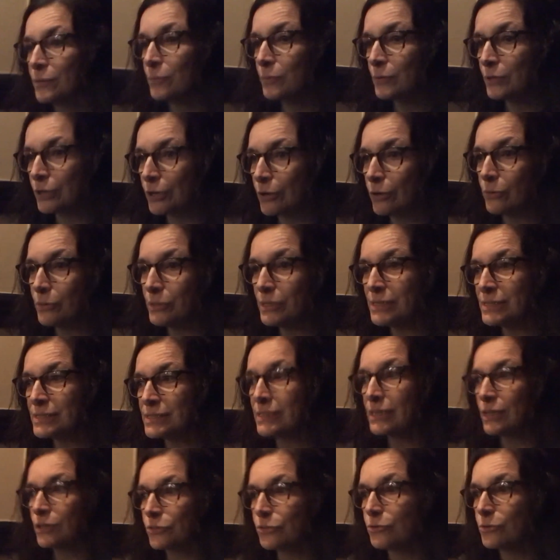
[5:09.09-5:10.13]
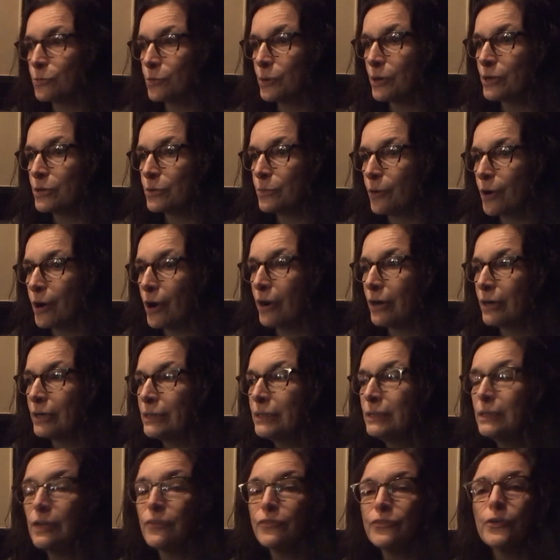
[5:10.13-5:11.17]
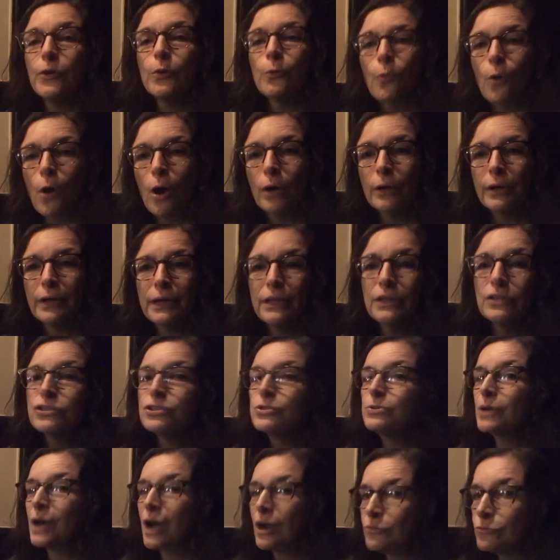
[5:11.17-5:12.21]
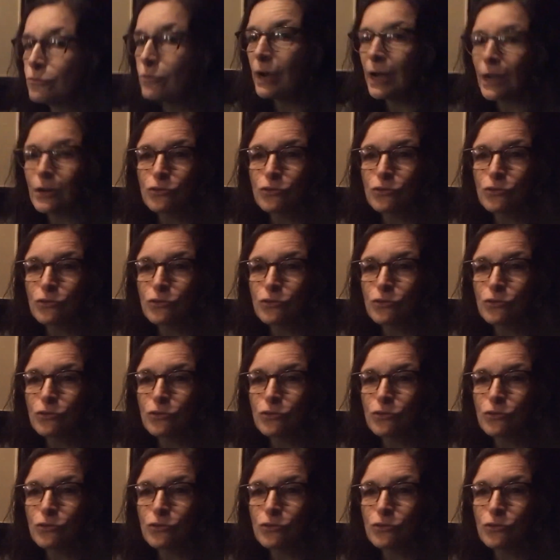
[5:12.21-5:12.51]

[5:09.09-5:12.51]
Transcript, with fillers: You know, needs to get through where you are. If you're walking, do not uh,